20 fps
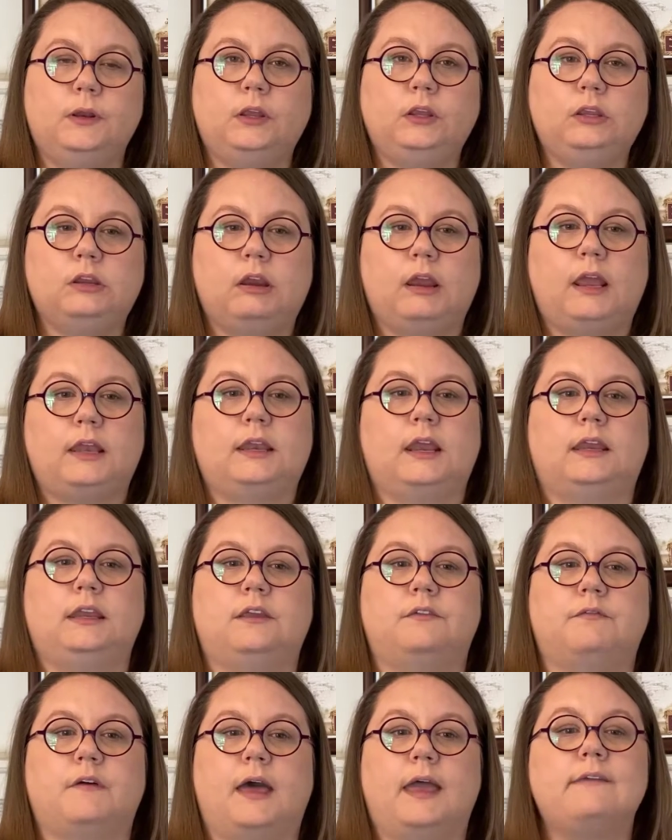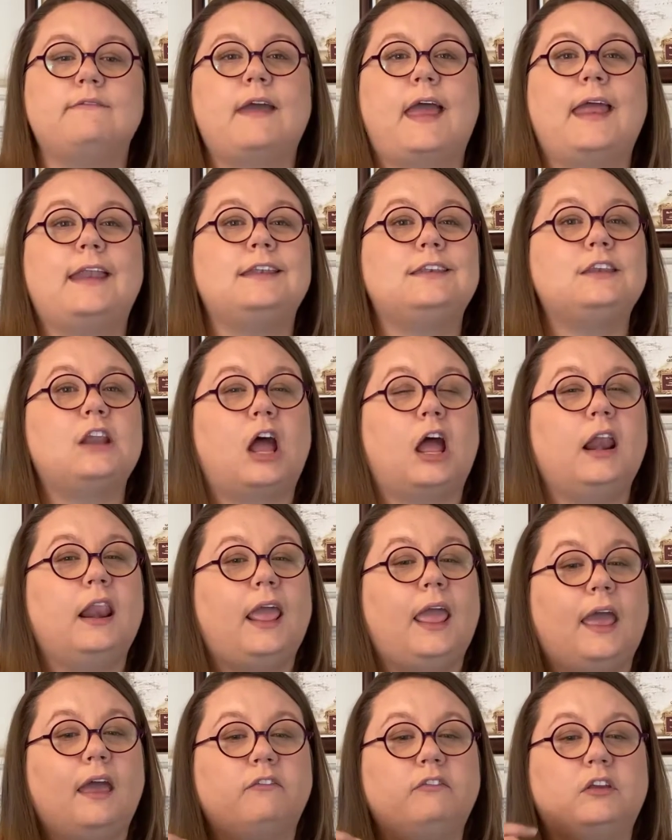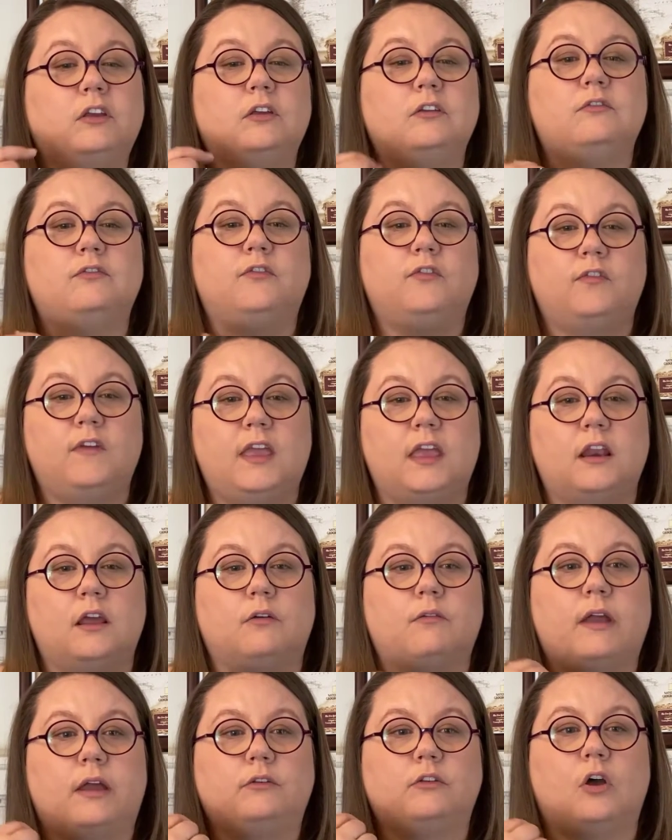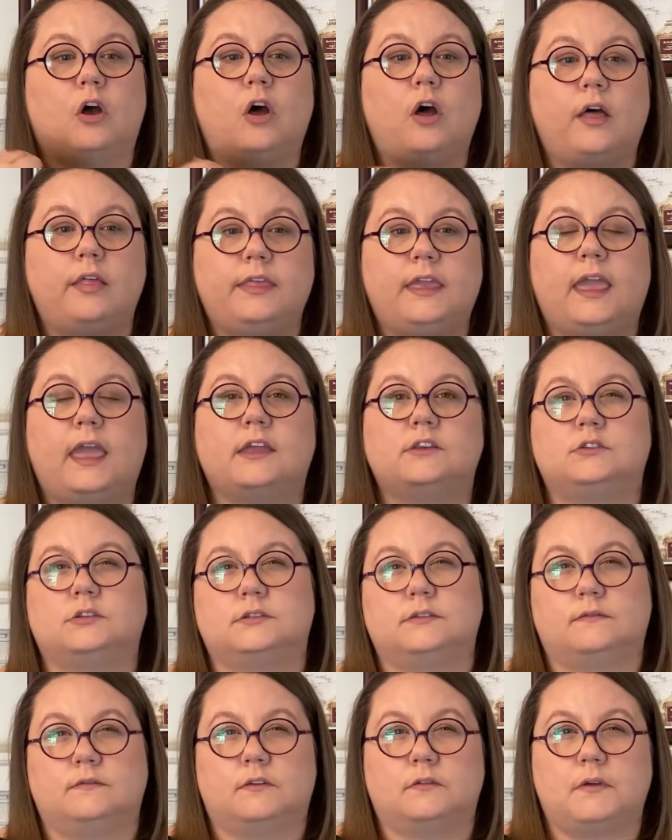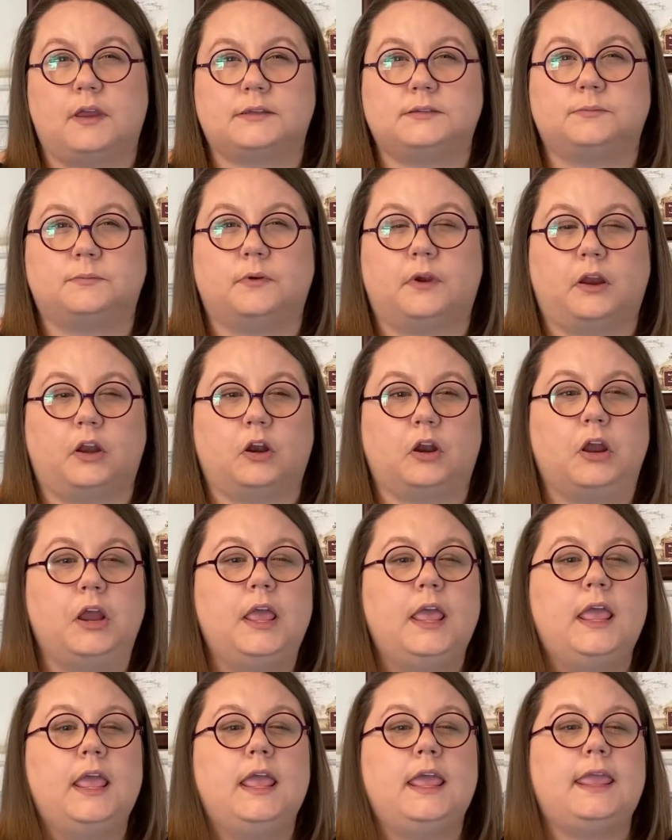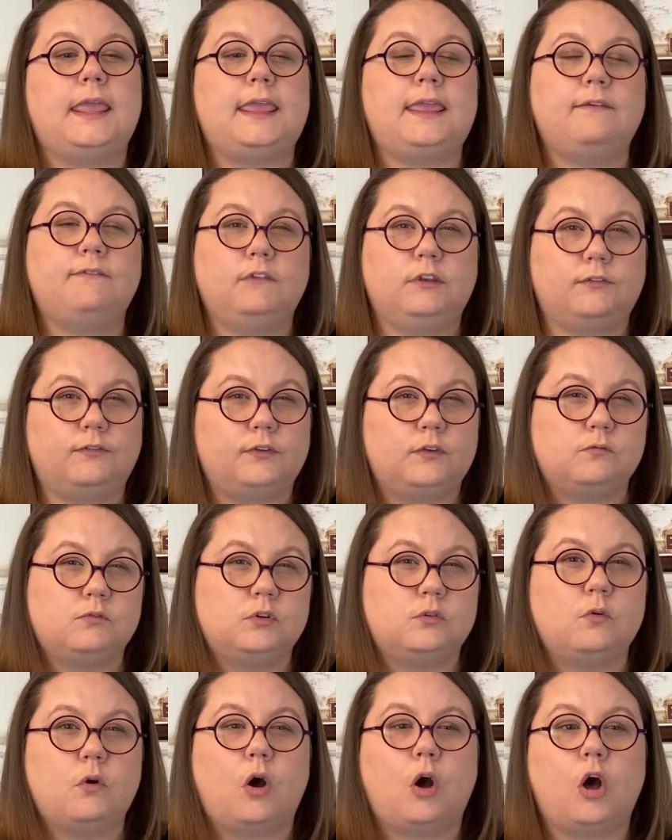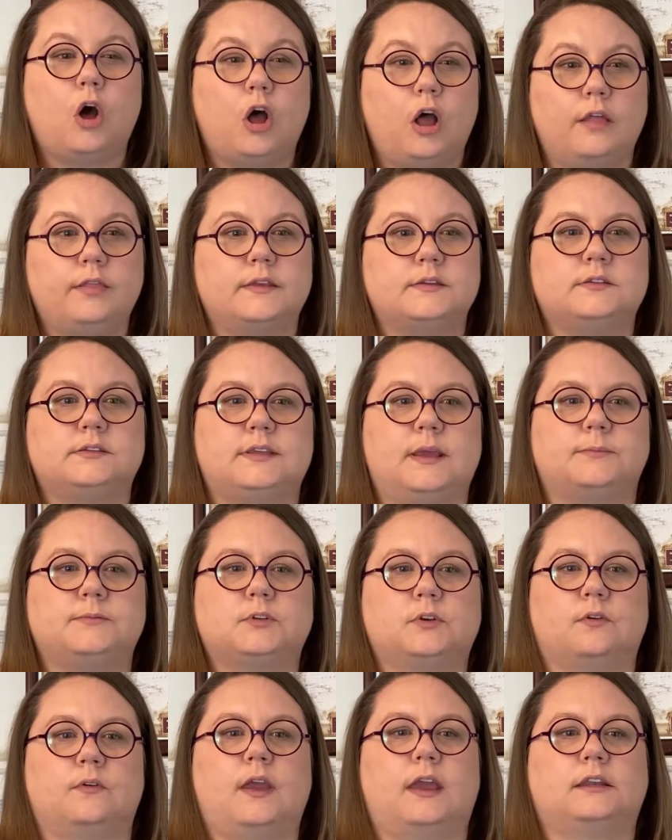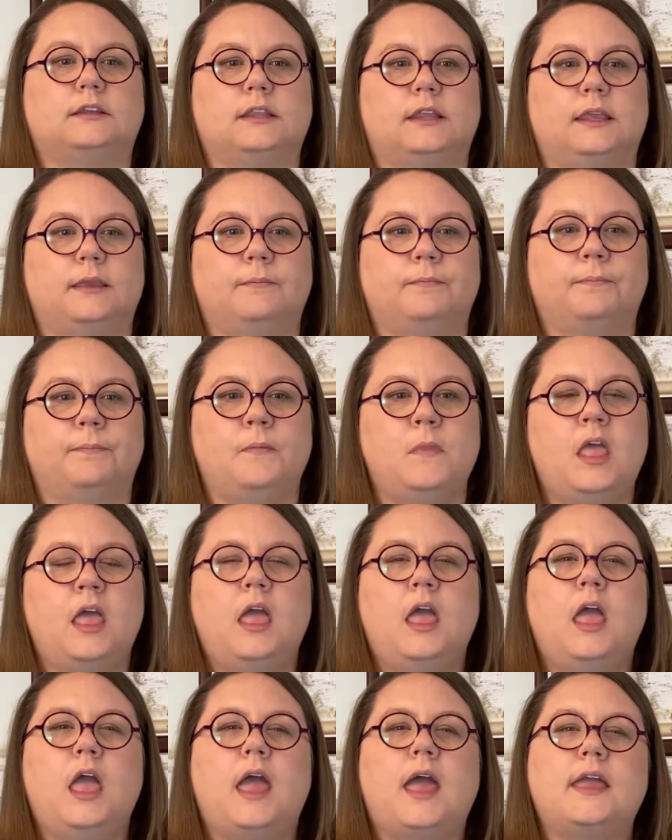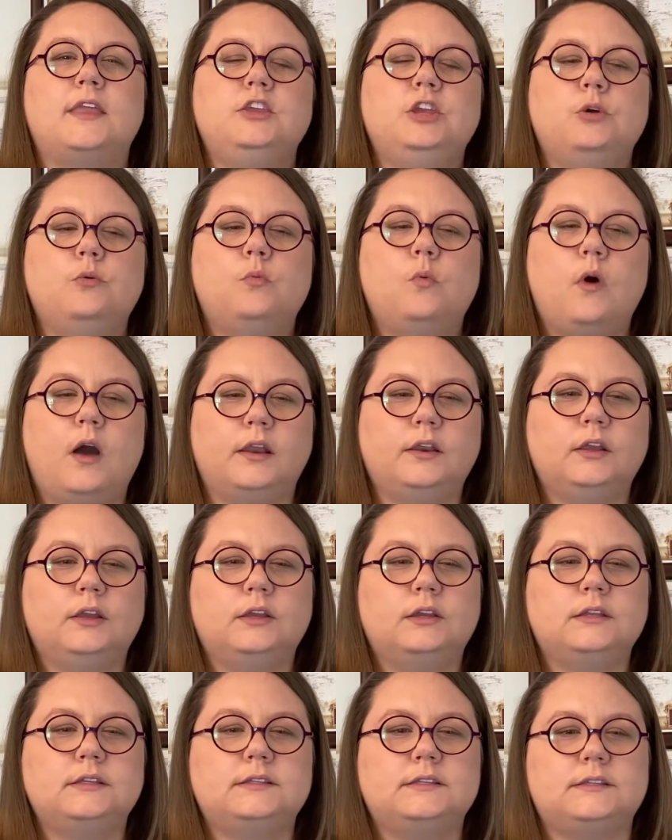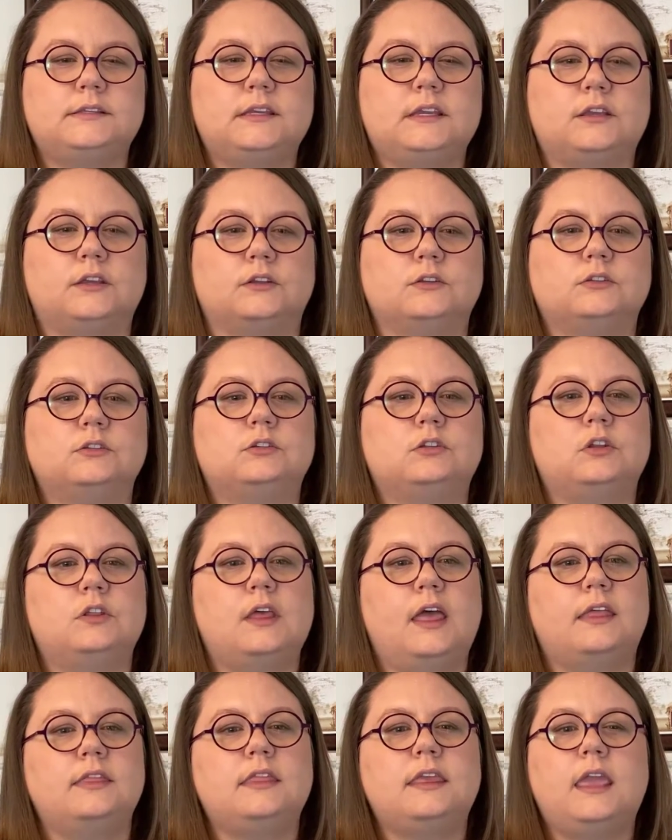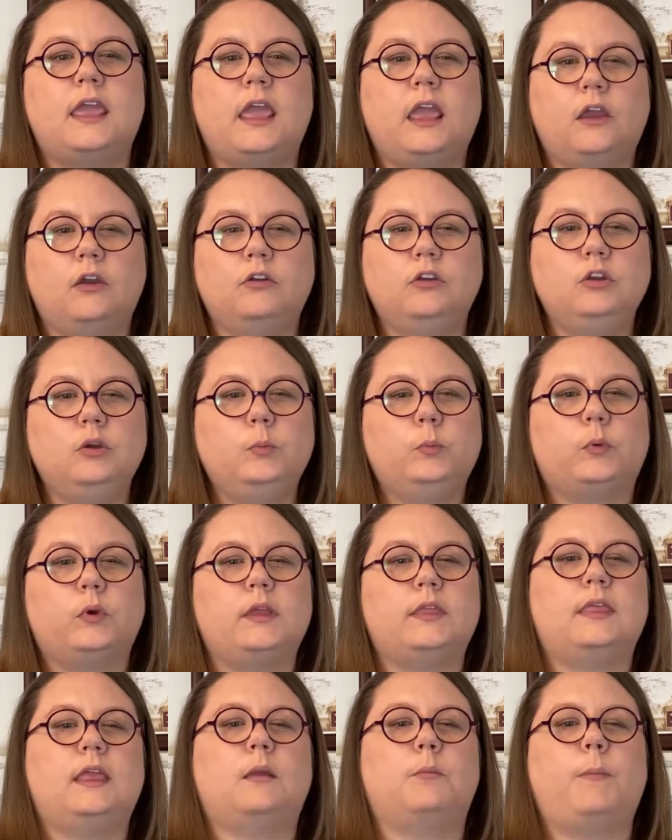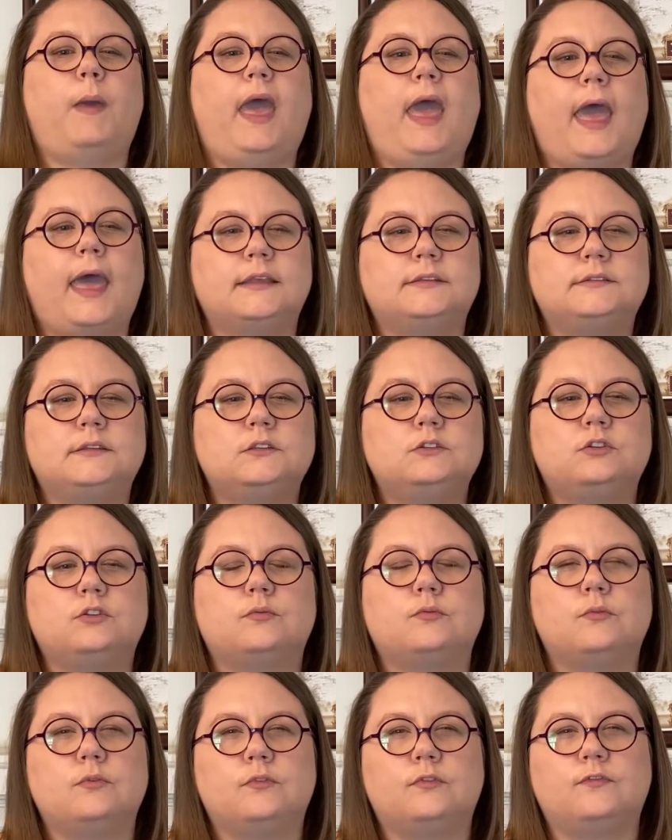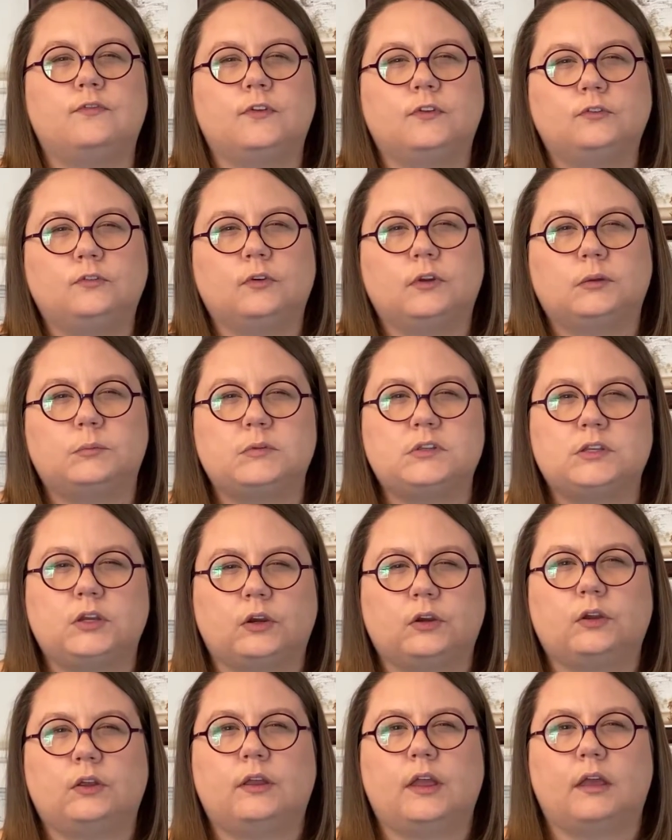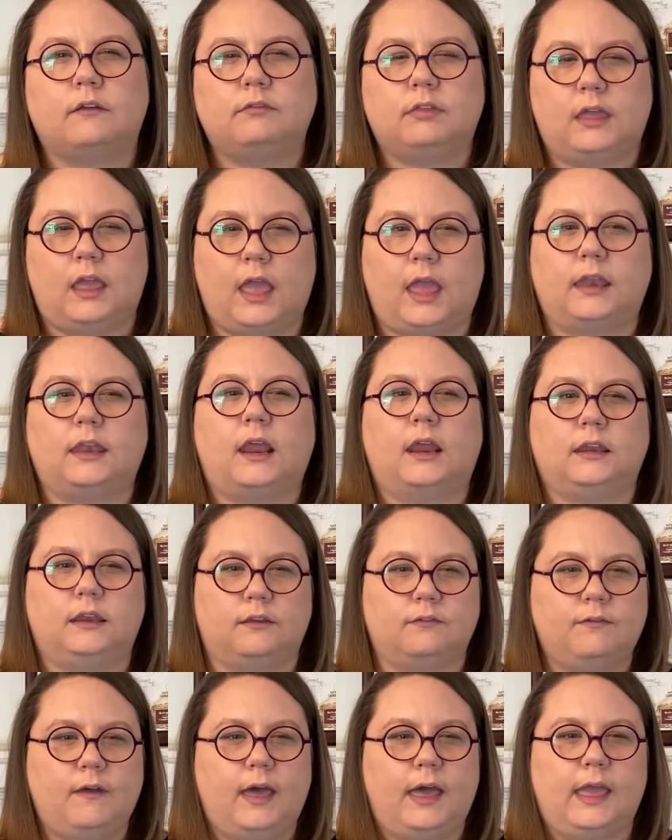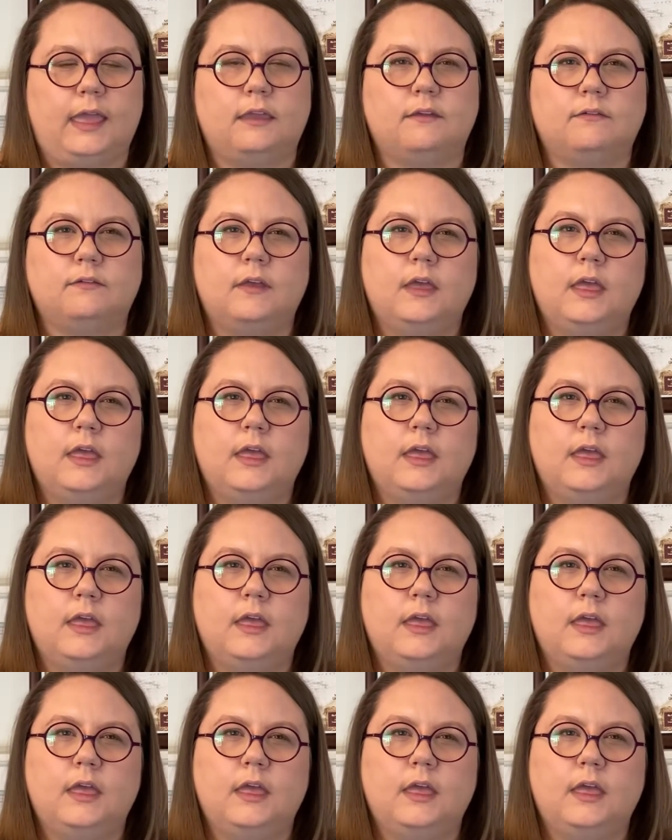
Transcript: on your N95 and not have a good fit around all the edges of the respirator, even if you do all the steps correctly. And you want a good seal so that the air you're breathing passes through the filtering material of the N95.